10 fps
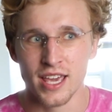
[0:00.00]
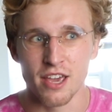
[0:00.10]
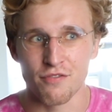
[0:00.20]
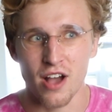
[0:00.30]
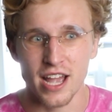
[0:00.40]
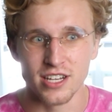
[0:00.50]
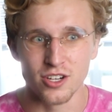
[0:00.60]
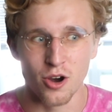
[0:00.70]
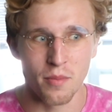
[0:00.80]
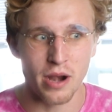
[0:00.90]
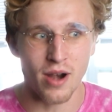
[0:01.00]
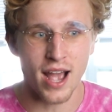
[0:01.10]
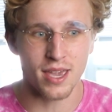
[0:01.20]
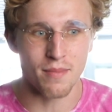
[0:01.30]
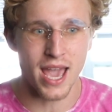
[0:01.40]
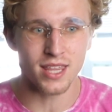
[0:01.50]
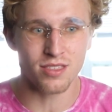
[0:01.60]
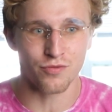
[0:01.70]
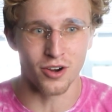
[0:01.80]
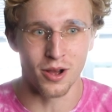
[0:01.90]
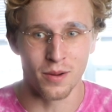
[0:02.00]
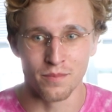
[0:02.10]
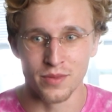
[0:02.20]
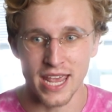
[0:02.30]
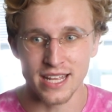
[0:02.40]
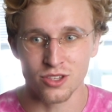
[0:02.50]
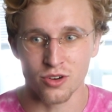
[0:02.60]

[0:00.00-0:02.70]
if I know my rocket math from eighth